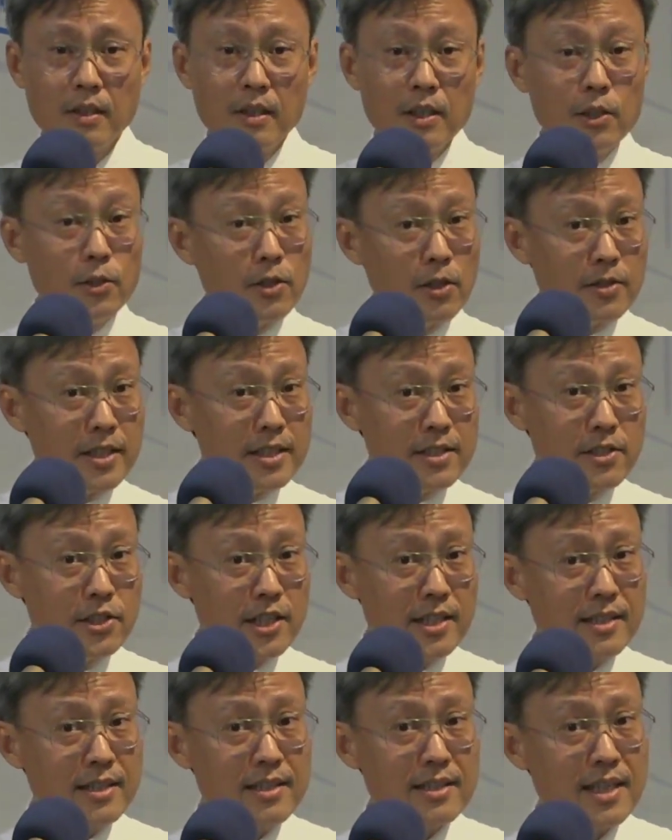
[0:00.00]
You notice
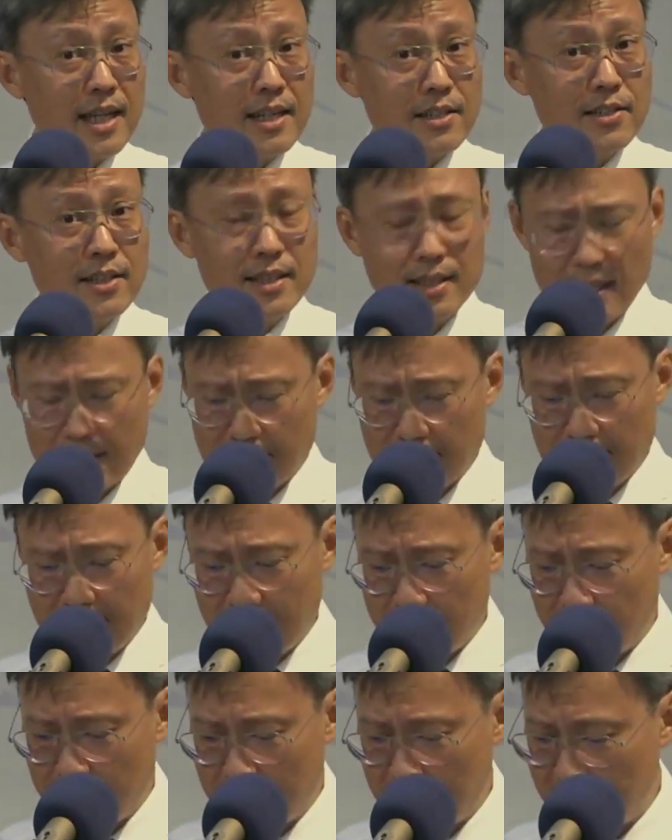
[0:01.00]
Jesus actually doesn't
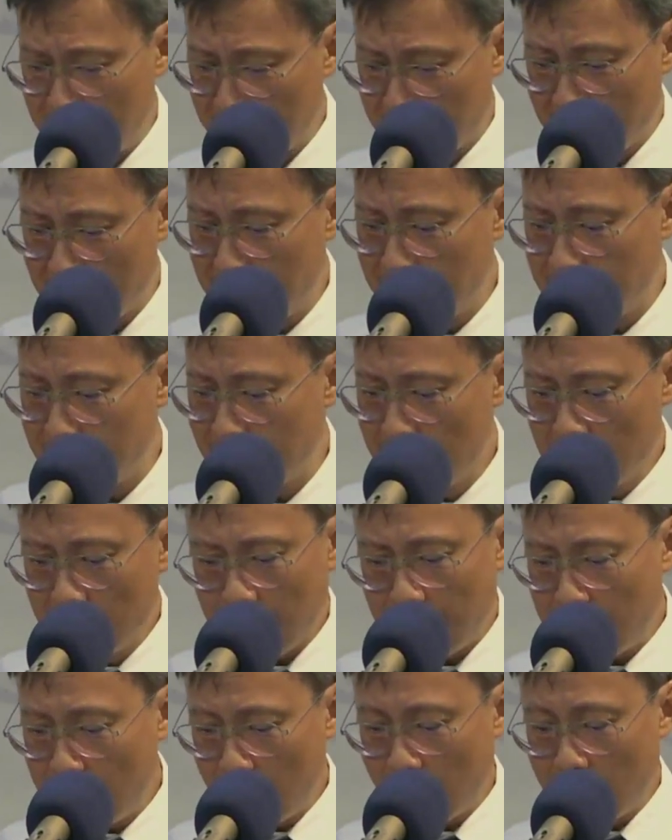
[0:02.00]
give her a kind of
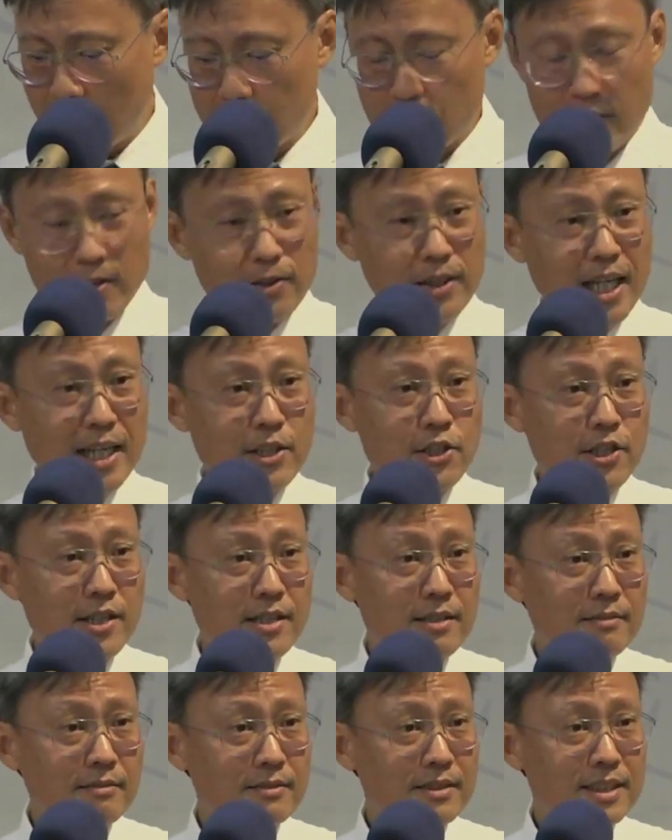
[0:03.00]
theological lecture.